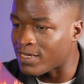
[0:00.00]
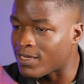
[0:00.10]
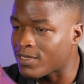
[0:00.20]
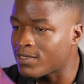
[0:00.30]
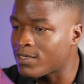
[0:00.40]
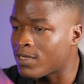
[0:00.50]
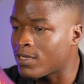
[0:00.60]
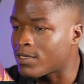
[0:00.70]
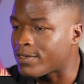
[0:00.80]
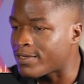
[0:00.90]
again,
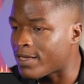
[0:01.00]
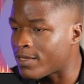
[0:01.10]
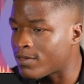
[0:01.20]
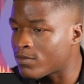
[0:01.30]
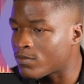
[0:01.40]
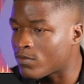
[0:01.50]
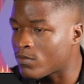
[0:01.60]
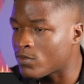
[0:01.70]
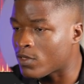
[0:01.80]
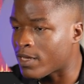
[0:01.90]
then
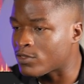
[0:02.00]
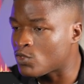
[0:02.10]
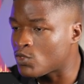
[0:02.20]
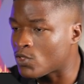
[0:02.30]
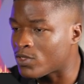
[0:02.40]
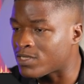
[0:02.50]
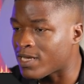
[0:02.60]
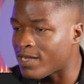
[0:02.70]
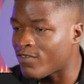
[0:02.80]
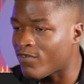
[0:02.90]
you can choose your
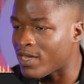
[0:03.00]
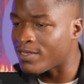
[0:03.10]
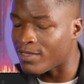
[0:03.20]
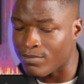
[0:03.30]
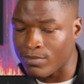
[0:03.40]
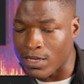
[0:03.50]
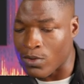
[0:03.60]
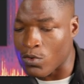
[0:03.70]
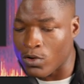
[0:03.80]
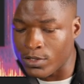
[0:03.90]
desired file name. I
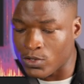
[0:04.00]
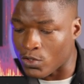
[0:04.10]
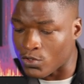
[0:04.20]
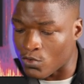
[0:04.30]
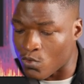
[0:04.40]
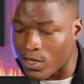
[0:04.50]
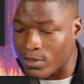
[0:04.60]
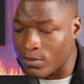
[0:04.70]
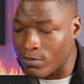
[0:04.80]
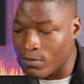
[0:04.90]
will call it Audio
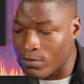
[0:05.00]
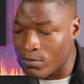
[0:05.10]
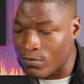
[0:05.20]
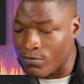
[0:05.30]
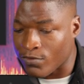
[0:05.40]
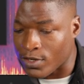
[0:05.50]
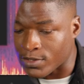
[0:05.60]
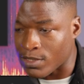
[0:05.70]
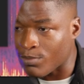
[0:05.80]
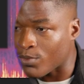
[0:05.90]
1, for
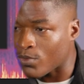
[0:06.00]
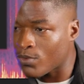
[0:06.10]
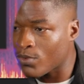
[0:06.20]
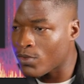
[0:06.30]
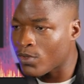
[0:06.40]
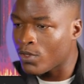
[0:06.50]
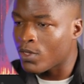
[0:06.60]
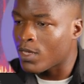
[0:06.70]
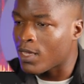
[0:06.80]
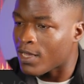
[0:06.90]
example,
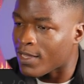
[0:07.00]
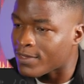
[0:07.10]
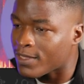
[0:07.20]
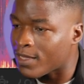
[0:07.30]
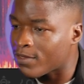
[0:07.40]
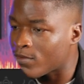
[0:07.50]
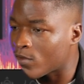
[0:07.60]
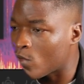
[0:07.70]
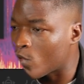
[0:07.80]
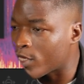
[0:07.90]
and then
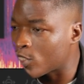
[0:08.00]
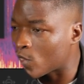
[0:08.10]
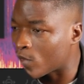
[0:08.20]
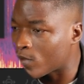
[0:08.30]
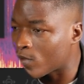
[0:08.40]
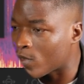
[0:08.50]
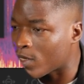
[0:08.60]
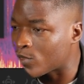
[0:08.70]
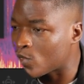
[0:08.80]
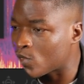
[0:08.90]
location, you
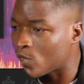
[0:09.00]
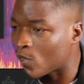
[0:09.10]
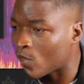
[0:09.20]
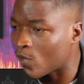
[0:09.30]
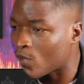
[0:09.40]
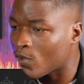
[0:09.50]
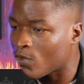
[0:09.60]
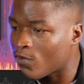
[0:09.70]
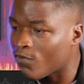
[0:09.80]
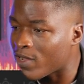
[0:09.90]
can choose your
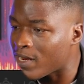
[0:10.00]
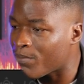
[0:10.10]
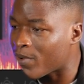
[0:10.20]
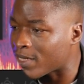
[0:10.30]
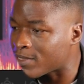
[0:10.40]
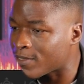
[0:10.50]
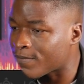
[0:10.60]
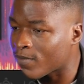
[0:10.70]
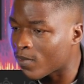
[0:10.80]
file path.